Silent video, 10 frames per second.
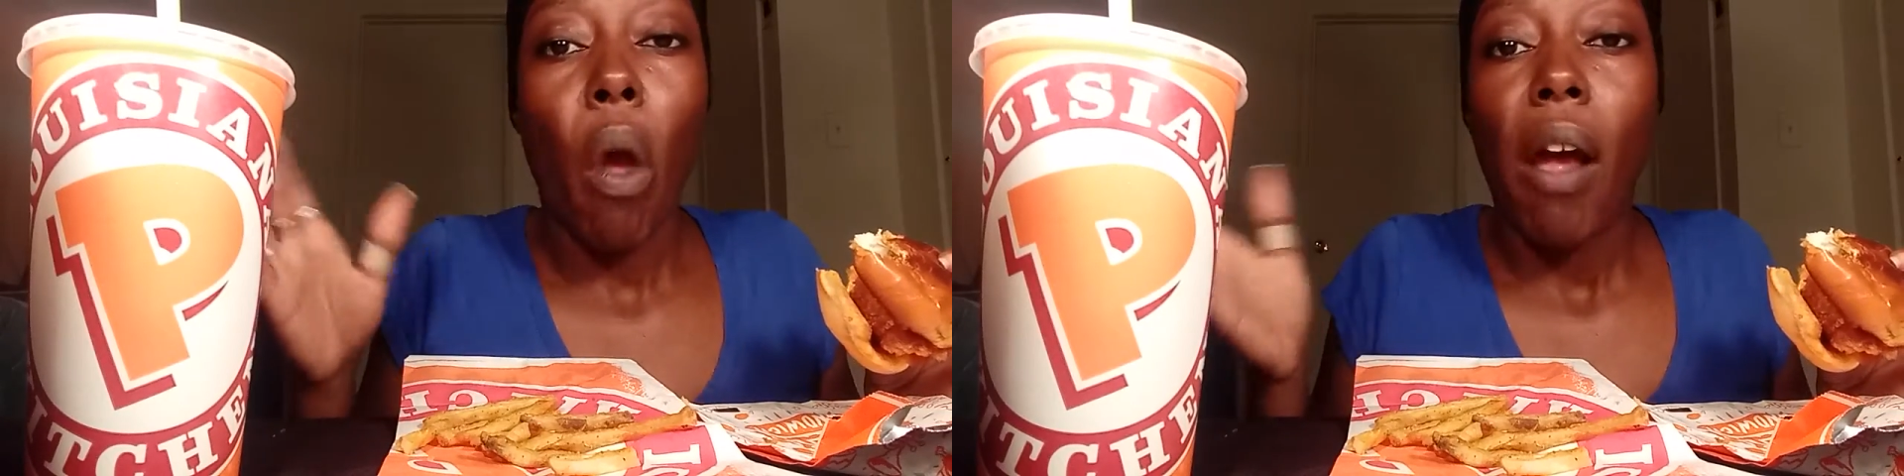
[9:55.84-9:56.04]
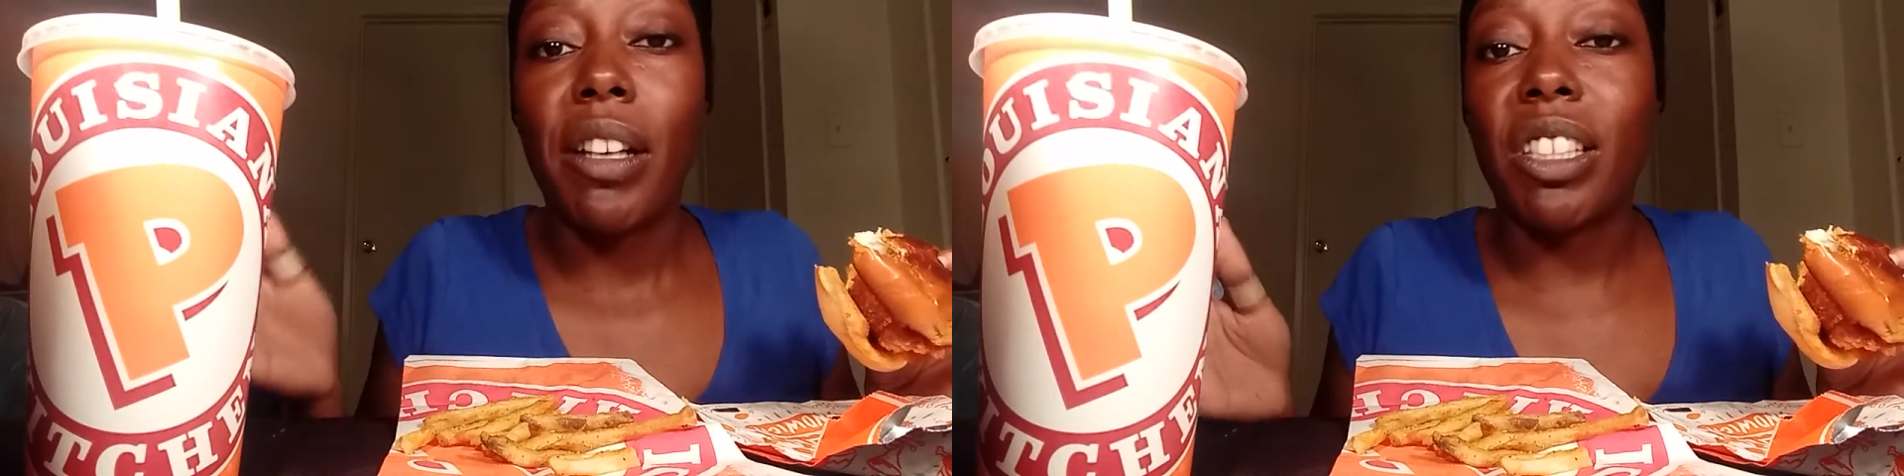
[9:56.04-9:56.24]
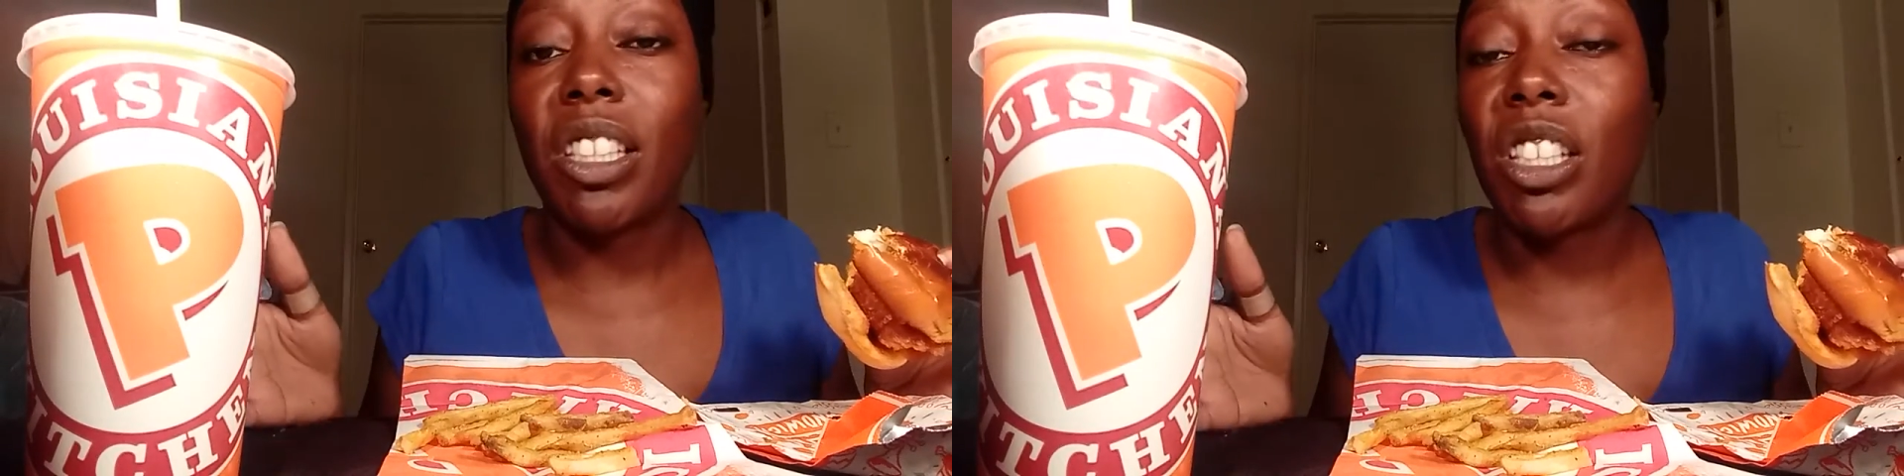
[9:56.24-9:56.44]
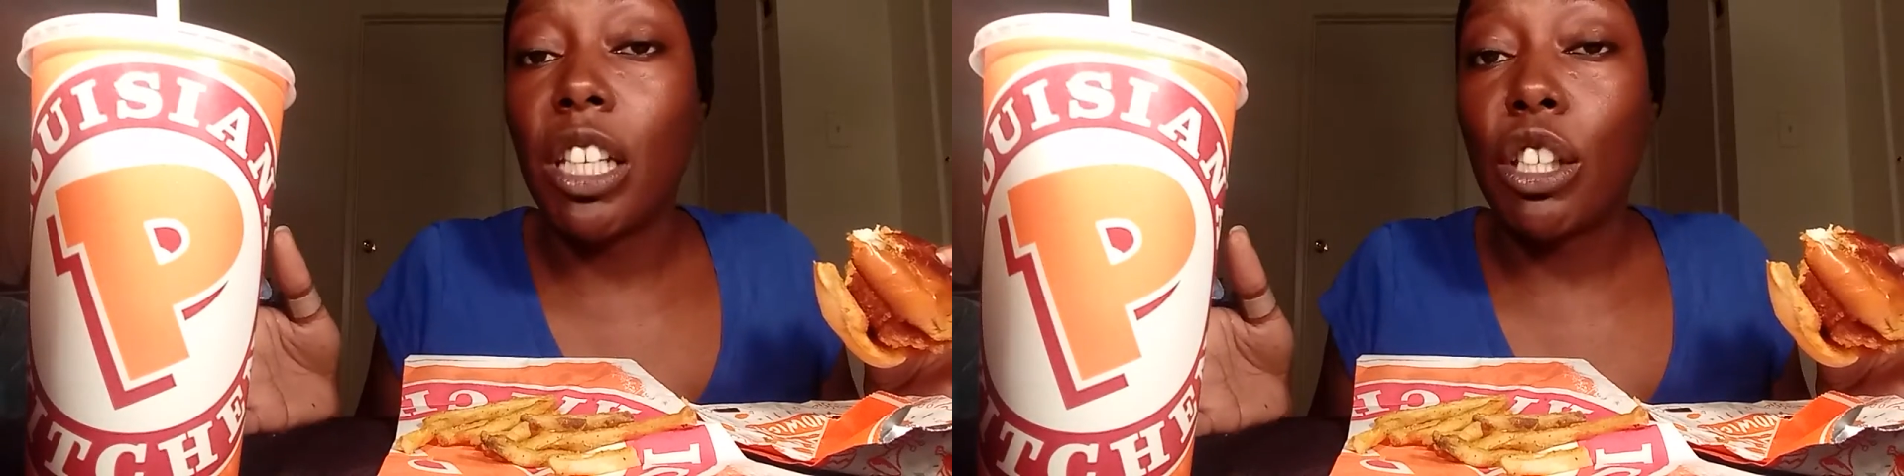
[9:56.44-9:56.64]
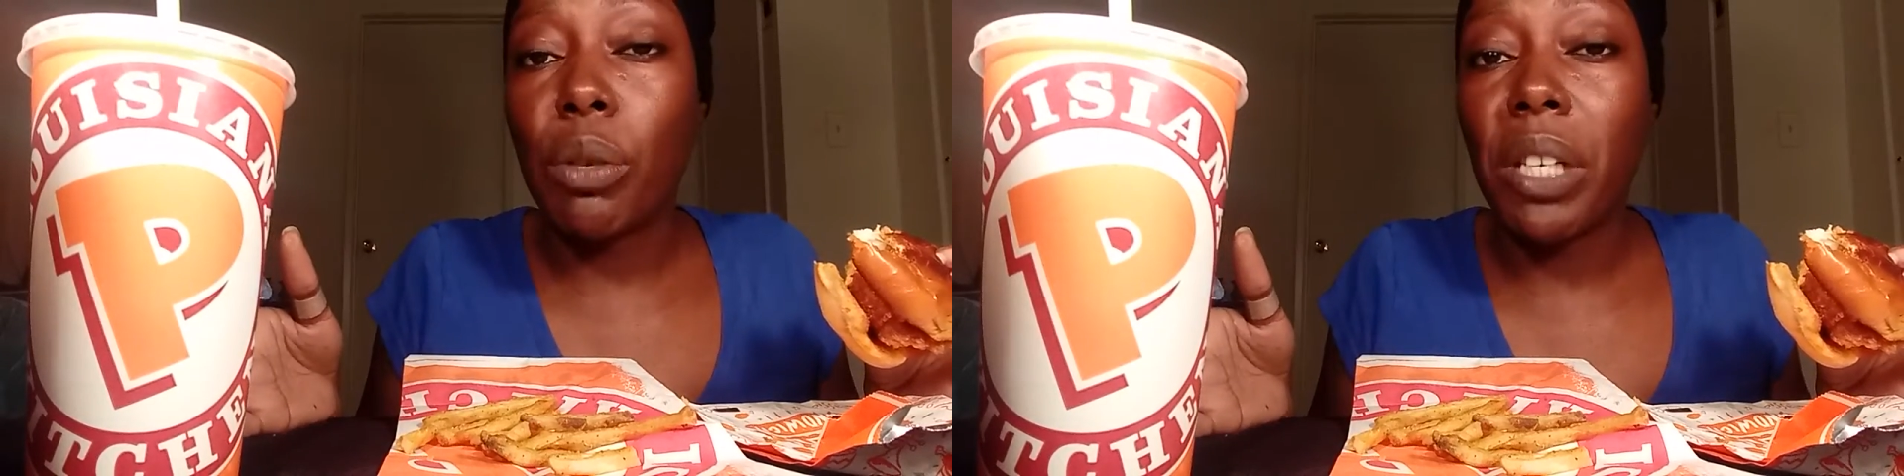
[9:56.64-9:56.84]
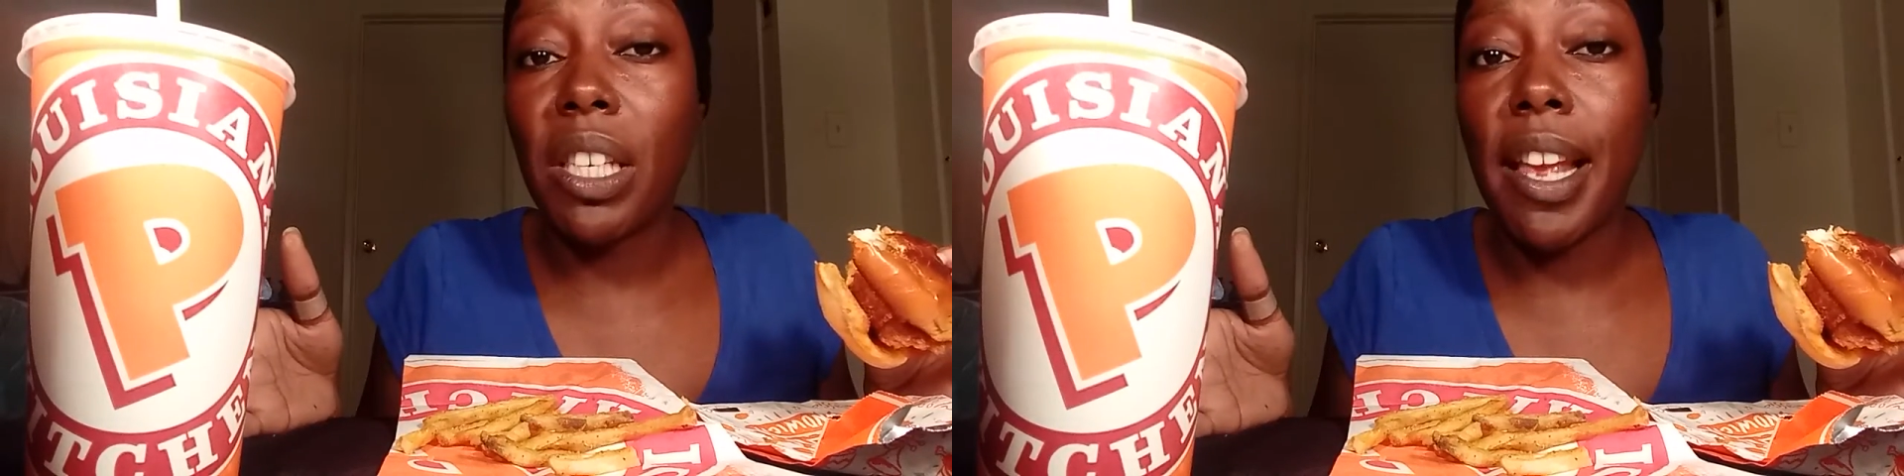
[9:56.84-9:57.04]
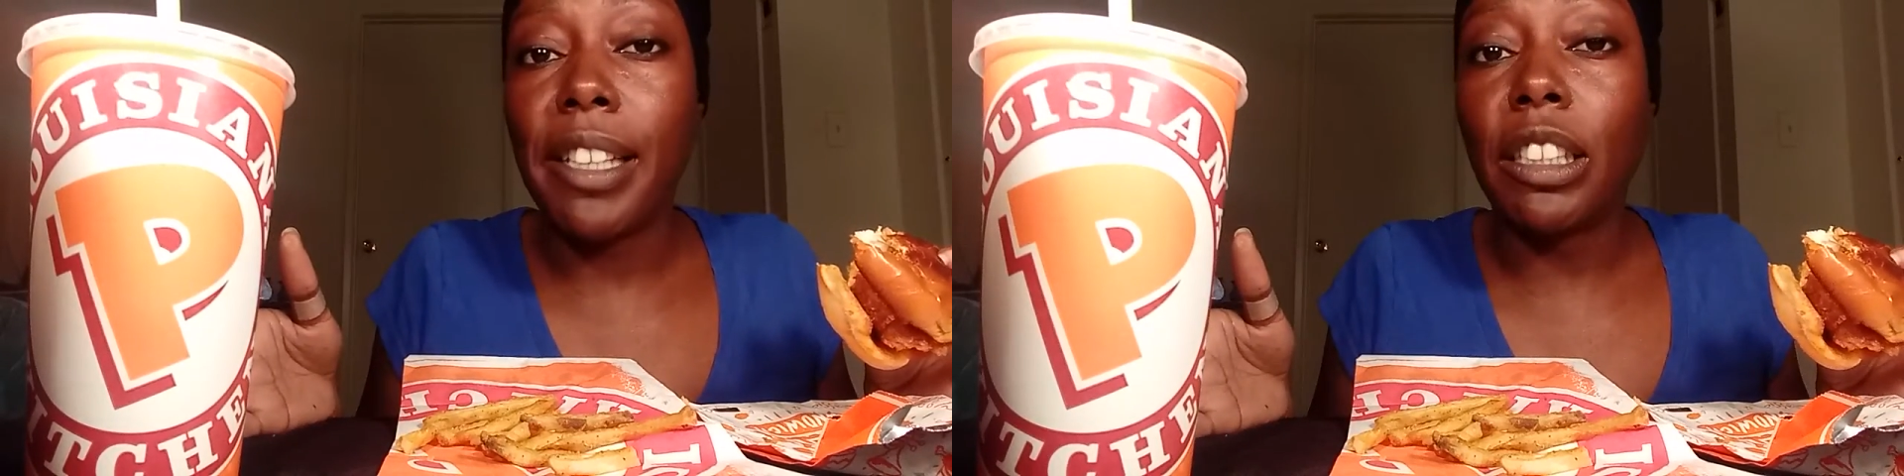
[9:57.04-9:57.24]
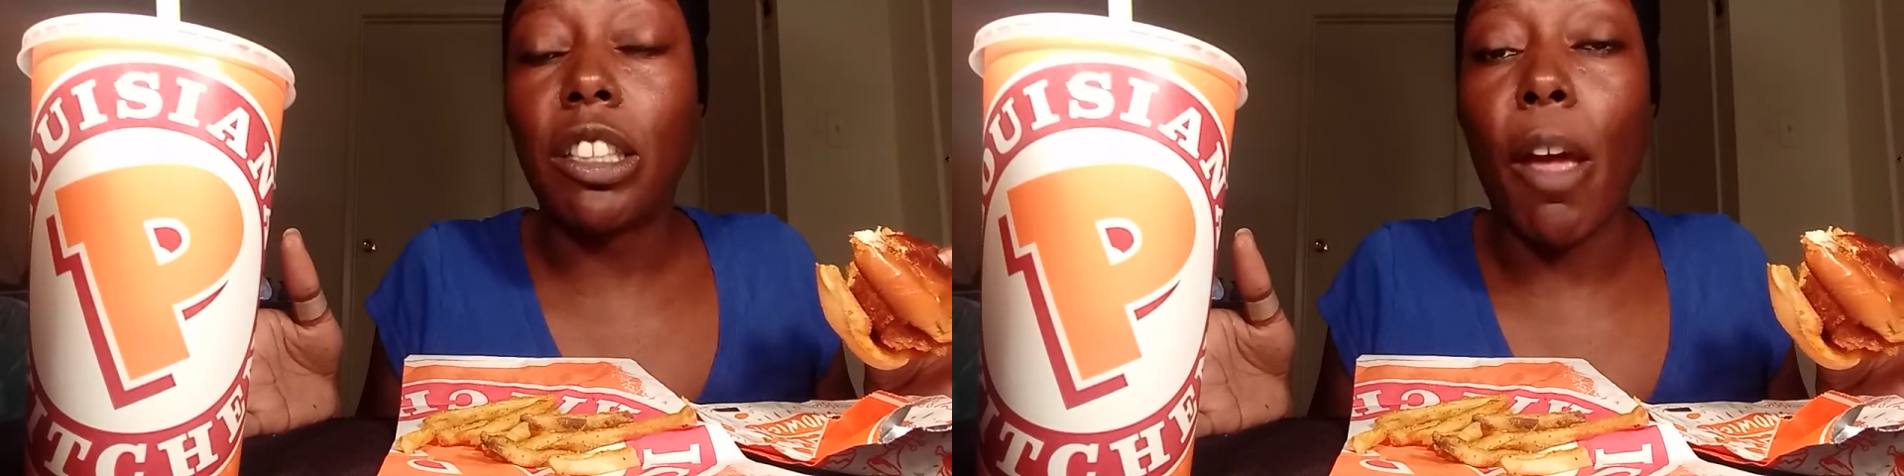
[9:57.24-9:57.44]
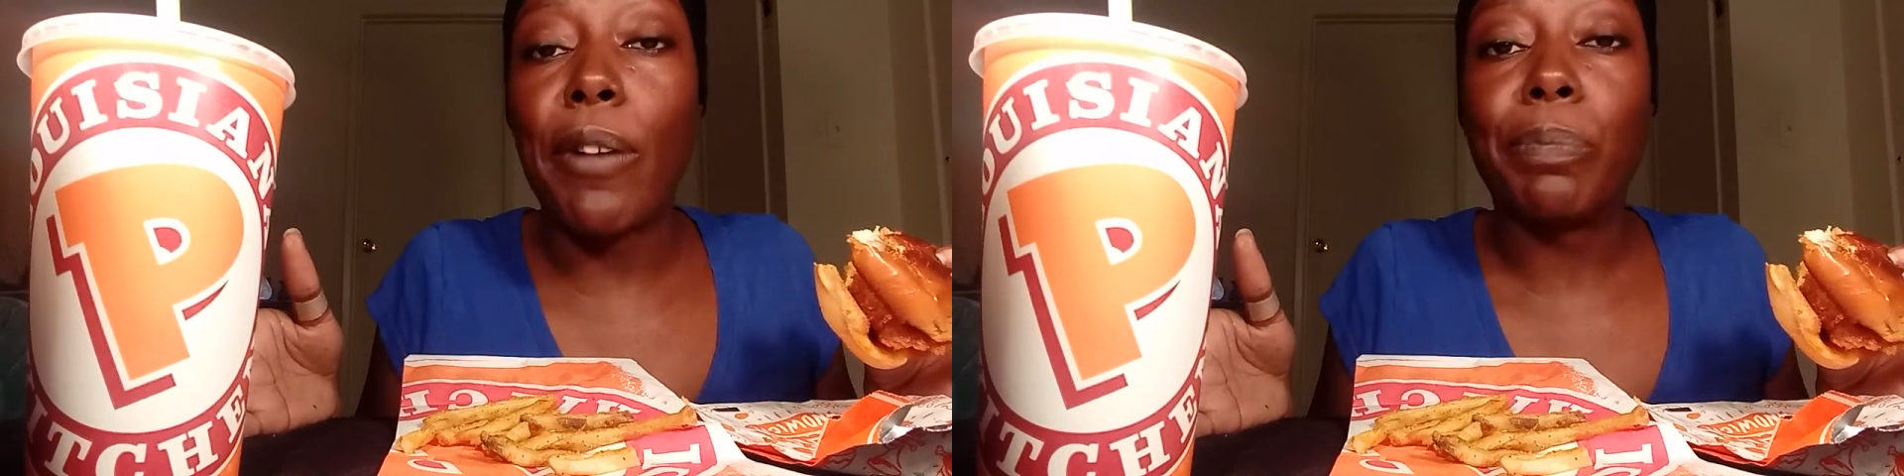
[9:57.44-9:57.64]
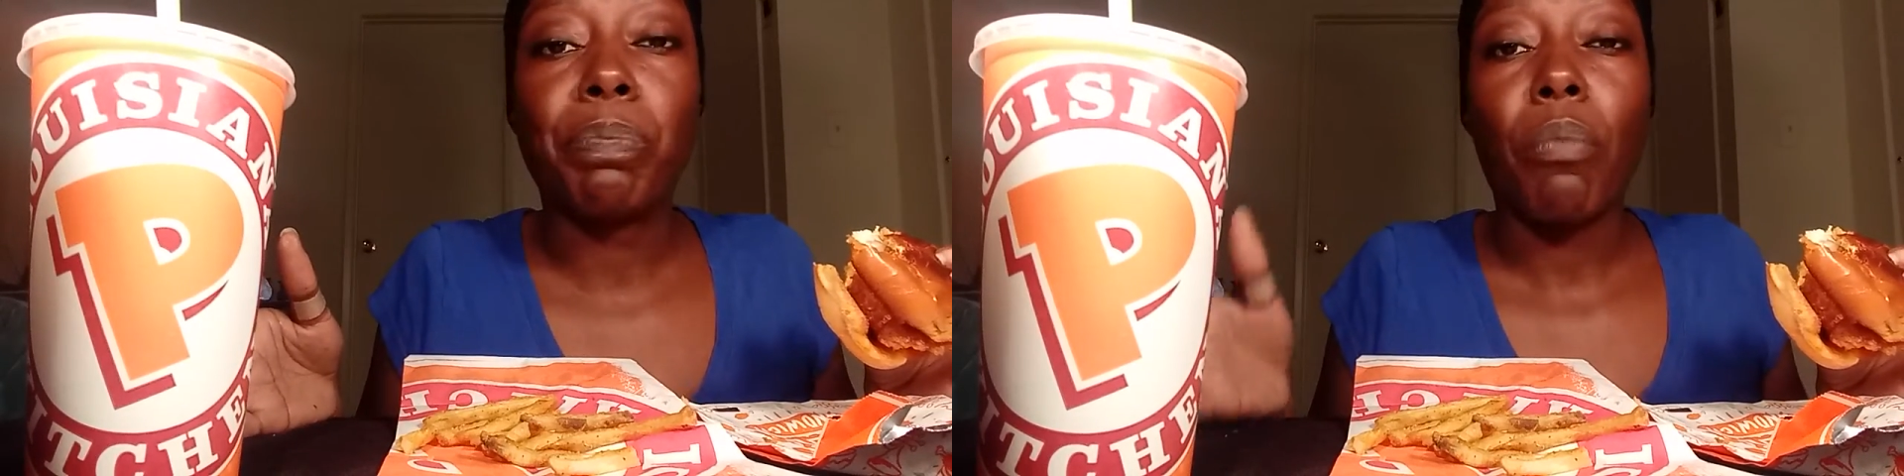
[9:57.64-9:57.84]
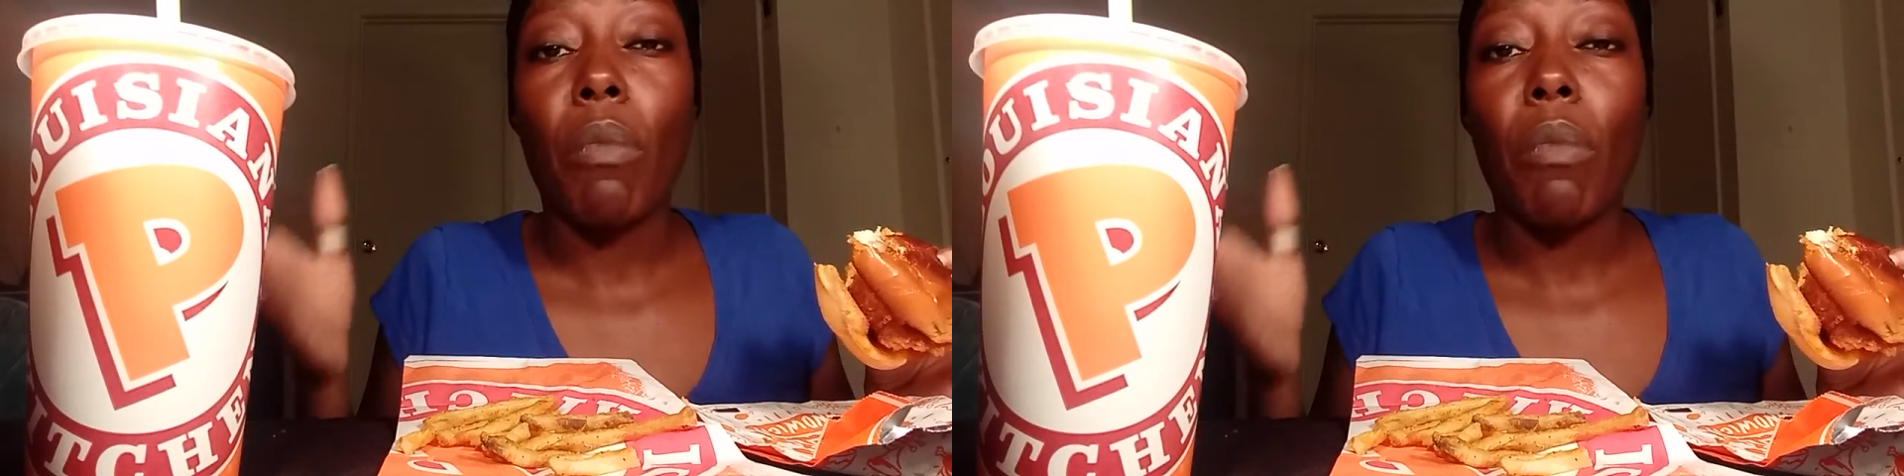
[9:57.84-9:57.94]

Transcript: it's a sensory thing, so